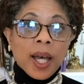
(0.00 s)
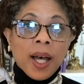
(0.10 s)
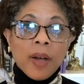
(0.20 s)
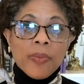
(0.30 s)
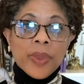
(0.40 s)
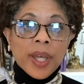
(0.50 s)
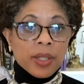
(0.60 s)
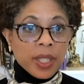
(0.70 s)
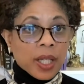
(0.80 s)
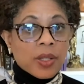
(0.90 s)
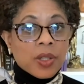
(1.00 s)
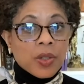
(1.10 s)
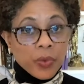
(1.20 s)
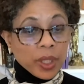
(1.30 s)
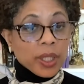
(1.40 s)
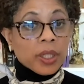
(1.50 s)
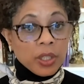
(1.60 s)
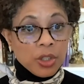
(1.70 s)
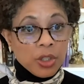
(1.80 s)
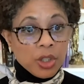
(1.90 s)
that does a really
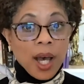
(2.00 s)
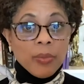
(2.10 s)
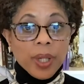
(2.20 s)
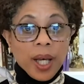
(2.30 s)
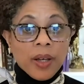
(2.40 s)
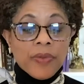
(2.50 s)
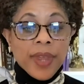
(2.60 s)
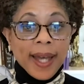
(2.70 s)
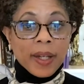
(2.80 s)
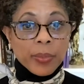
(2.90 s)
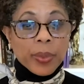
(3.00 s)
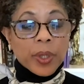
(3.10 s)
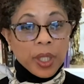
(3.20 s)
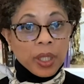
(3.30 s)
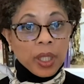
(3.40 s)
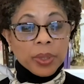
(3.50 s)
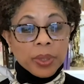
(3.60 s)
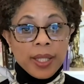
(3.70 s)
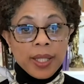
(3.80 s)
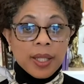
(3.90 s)
good job of that and putting in
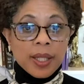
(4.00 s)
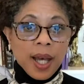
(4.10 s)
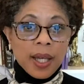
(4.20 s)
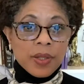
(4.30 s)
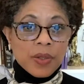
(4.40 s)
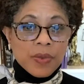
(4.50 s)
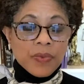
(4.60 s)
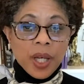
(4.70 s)
place the kinds of